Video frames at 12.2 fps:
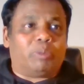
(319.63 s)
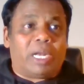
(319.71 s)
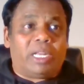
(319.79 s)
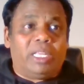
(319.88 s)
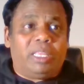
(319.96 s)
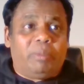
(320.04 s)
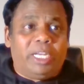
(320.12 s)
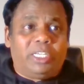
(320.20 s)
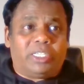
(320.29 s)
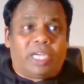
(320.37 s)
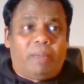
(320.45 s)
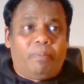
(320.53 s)
But in the
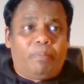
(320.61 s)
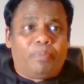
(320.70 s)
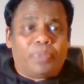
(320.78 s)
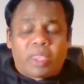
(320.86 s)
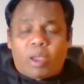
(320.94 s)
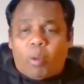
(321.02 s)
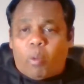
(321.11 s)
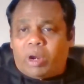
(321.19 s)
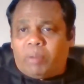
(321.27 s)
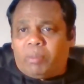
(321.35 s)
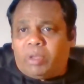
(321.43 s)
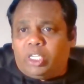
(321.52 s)
meantime, what
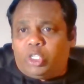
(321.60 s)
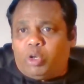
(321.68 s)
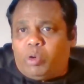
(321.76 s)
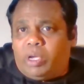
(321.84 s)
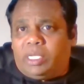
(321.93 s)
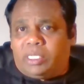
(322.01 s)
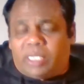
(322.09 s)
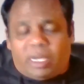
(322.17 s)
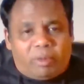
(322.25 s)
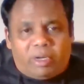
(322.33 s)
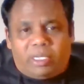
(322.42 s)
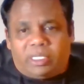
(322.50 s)
I'm going to do is I'm
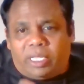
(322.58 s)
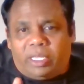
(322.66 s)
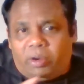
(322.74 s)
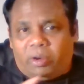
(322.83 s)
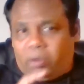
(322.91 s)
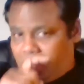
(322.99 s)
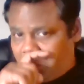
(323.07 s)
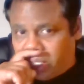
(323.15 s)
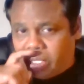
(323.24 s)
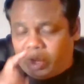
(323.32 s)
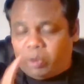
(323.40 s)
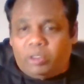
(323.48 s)
going to set the rules,
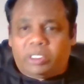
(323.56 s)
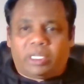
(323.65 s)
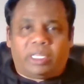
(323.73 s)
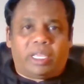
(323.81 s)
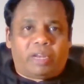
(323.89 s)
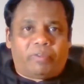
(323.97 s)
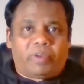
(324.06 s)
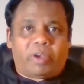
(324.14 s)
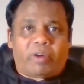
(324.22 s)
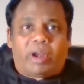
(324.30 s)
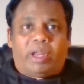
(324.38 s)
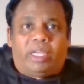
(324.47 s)
and the rules are that if
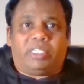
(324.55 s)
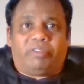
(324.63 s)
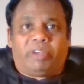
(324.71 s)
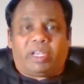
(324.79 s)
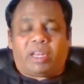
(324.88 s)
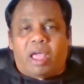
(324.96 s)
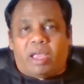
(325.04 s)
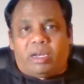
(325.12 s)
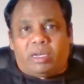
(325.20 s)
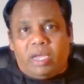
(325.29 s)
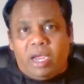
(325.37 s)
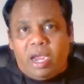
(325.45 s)
you're an AJV client,
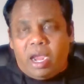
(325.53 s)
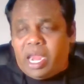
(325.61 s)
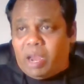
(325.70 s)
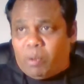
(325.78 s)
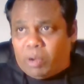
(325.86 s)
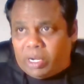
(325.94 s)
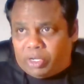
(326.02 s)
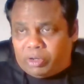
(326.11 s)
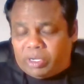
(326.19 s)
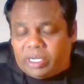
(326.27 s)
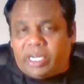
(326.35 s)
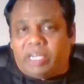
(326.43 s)
you will need
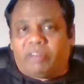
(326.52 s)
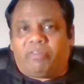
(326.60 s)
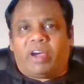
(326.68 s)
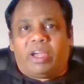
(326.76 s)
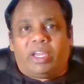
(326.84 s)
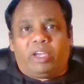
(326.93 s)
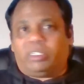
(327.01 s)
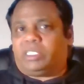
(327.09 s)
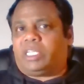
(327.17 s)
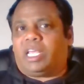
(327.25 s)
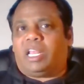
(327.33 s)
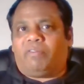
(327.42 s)
to identify
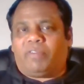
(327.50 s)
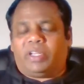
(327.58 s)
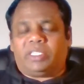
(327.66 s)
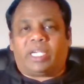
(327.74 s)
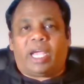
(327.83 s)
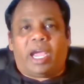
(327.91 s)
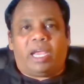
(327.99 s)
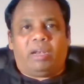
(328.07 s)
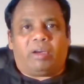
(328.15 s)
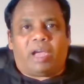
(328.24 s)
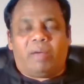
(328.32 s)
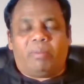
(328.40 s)
yourself and say, "Hey,
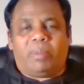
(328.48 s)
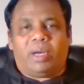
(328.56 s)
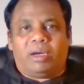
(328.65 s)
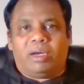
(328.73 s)
look, I'm